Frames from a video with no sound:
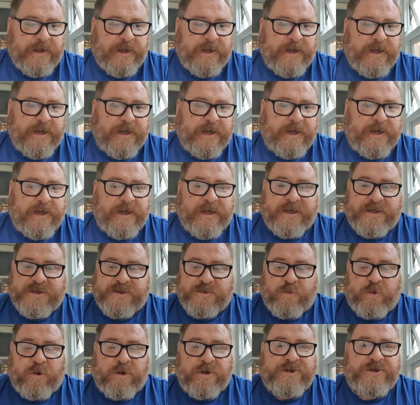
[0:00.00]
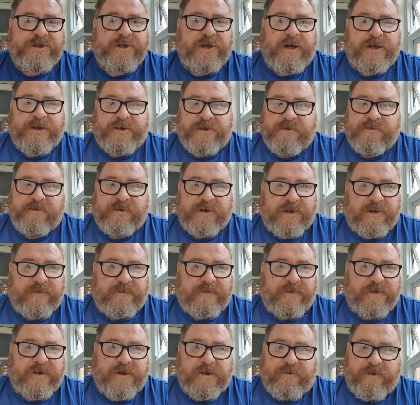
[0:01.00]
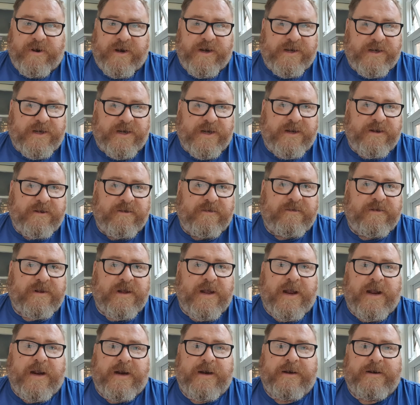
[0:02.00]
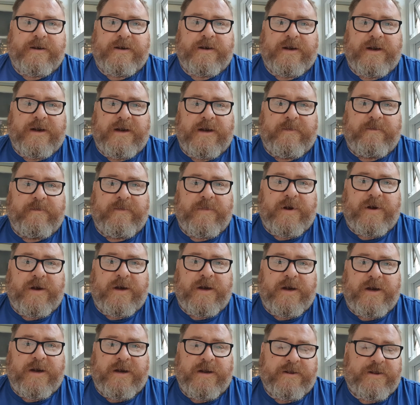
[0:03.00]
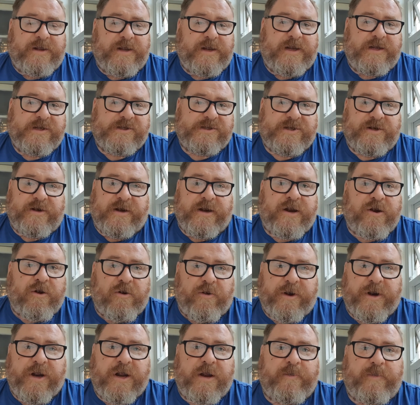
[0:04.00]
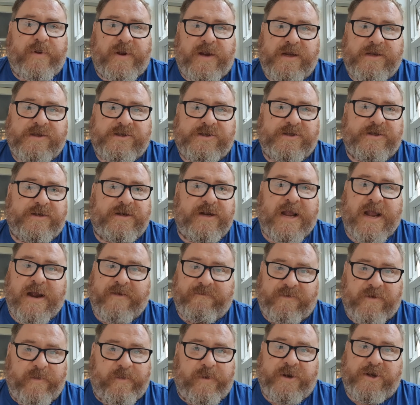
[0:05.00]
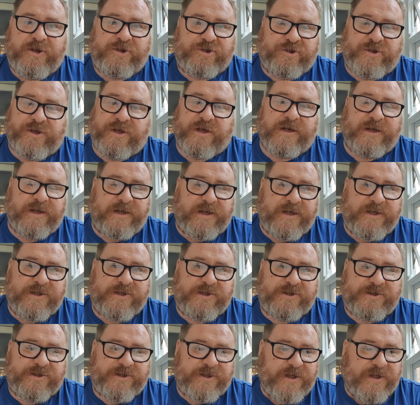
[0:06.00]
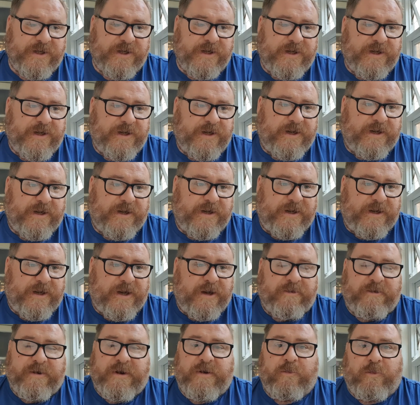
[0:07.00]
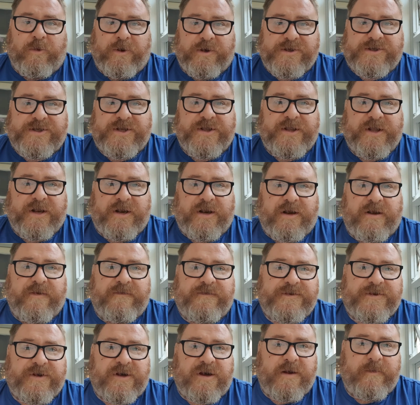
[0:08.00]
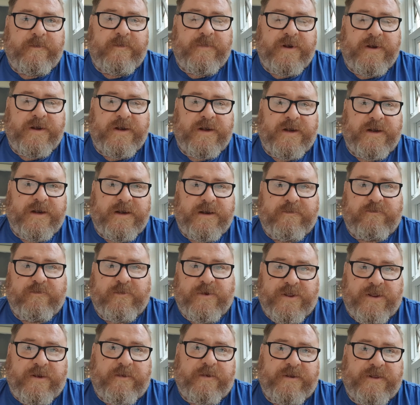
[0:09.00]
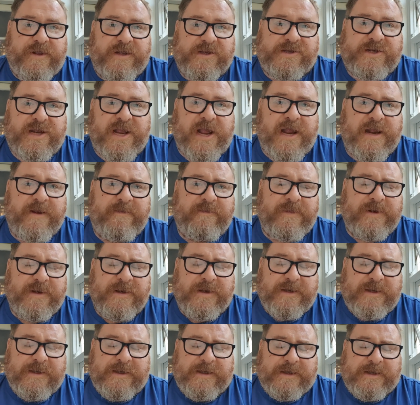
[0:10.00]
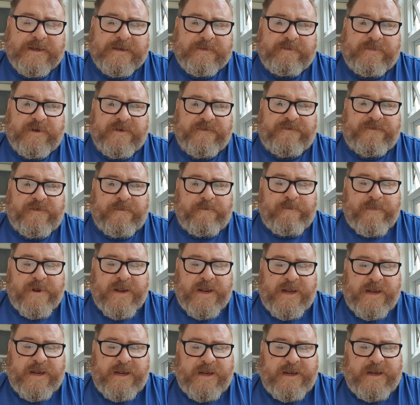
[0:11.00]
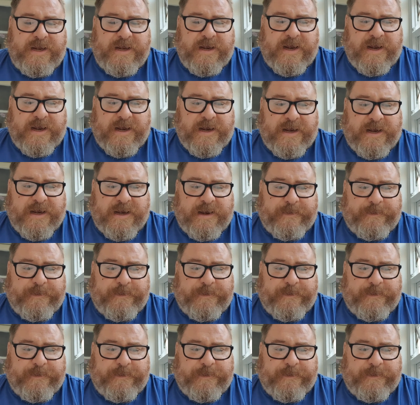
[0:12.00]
It is a watch that I do love a great deal, and I think it's an iconic piece, and everybody should at least own it once in their lifetime when they're in this game. But for me, I